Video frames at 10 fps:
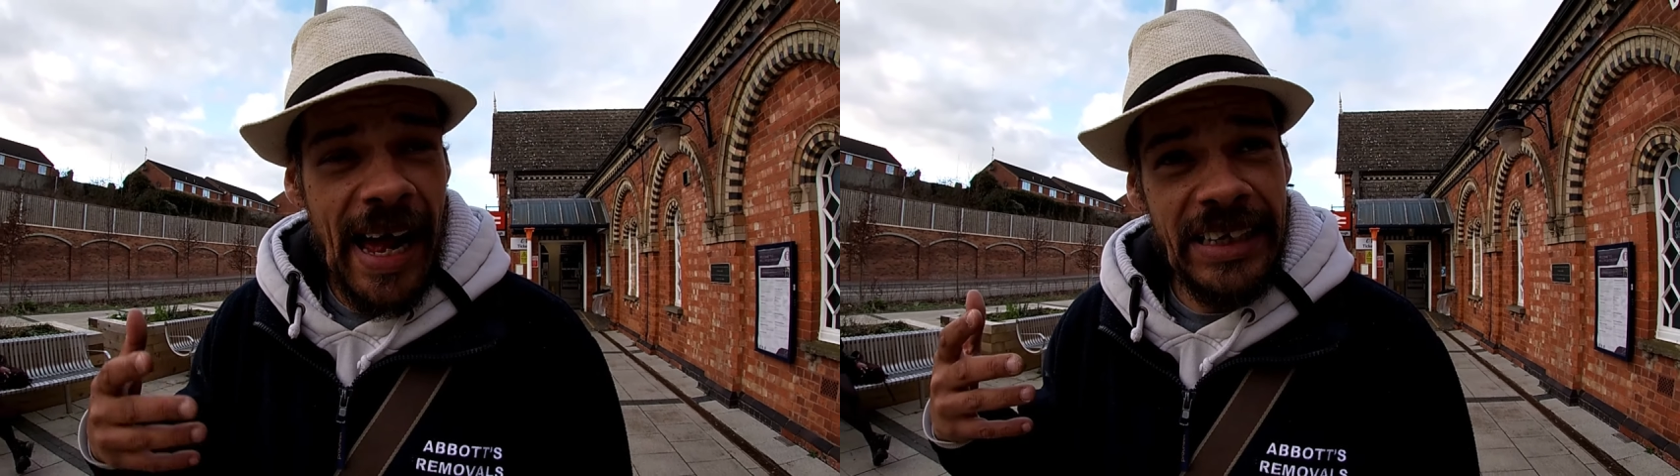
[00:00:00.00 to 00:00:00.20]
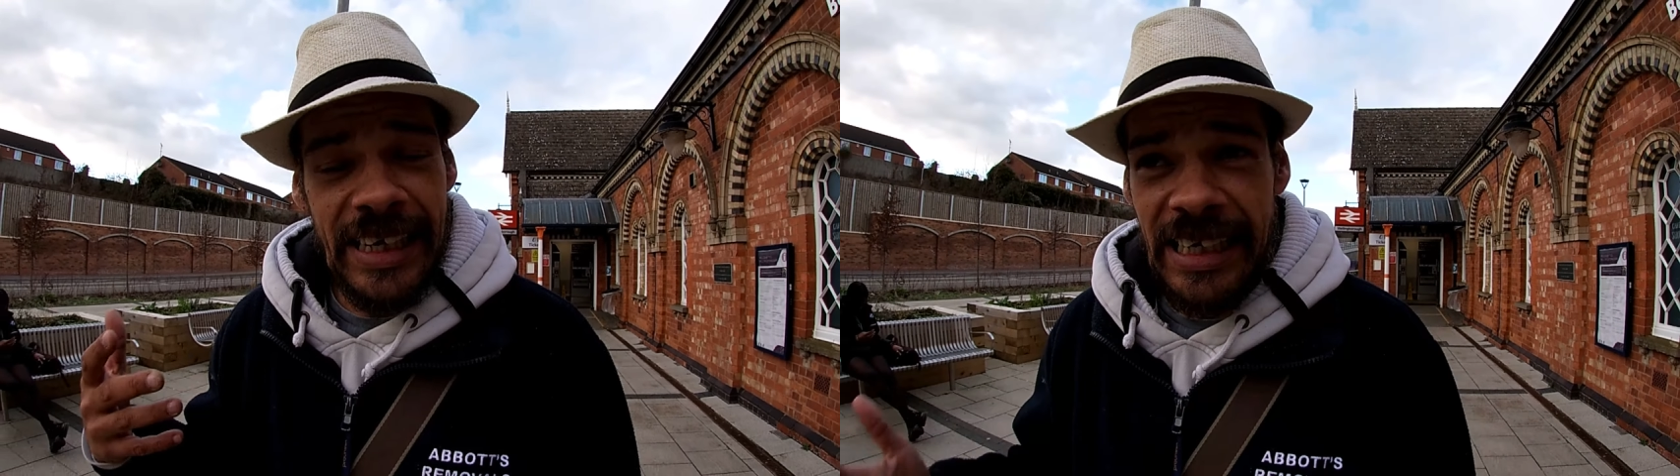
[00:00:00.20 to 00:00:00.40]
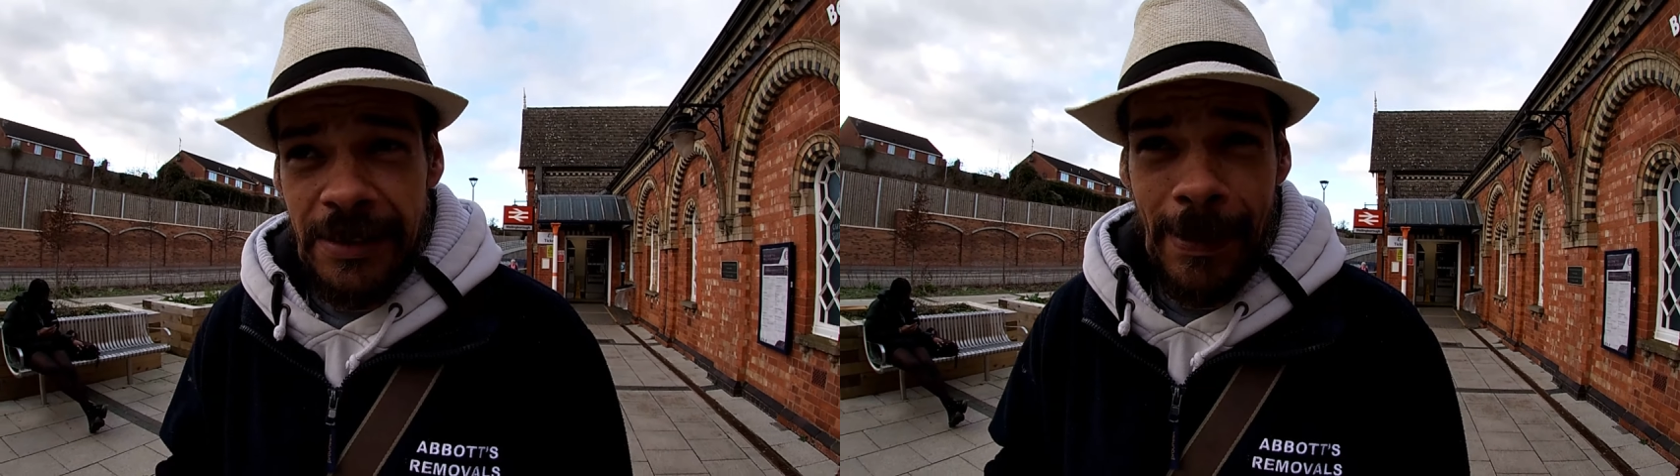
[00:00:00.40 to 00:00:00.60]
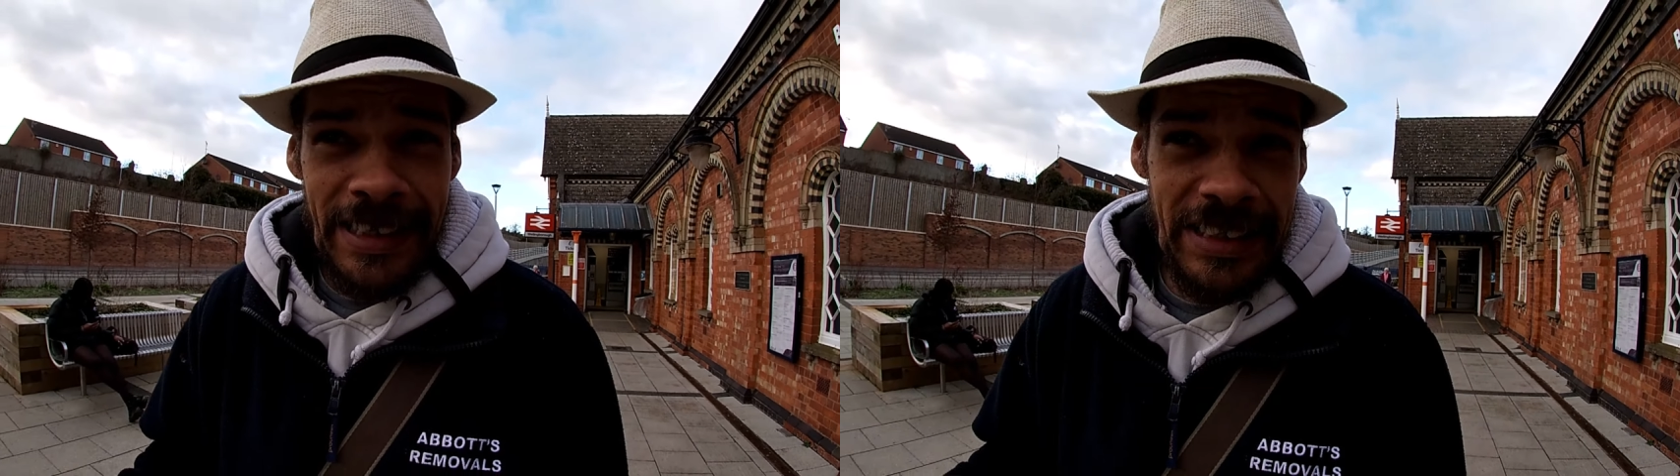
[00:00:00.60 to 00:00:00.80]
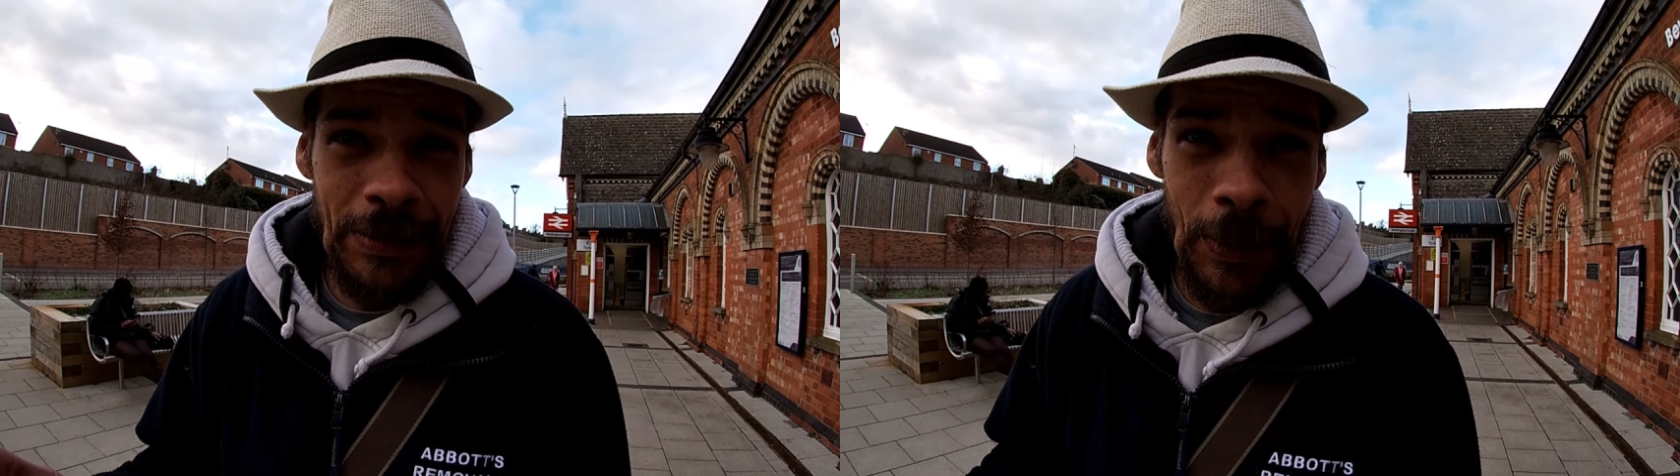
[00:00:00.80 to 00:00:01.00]
and
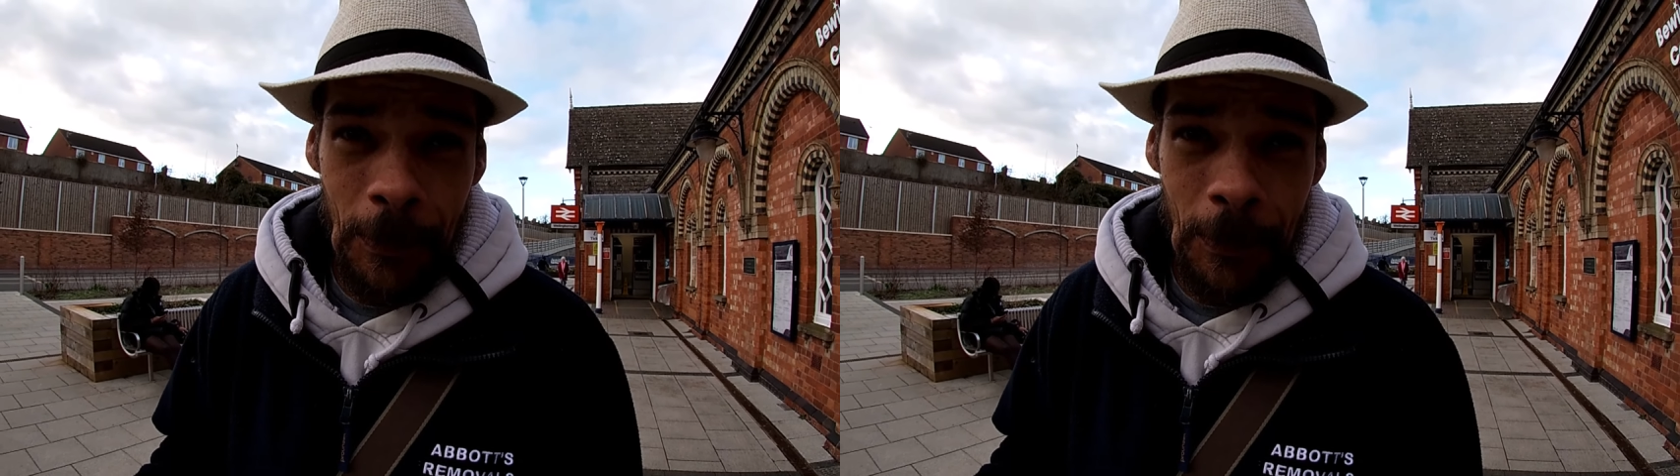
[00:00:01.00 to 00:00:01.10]
explain to you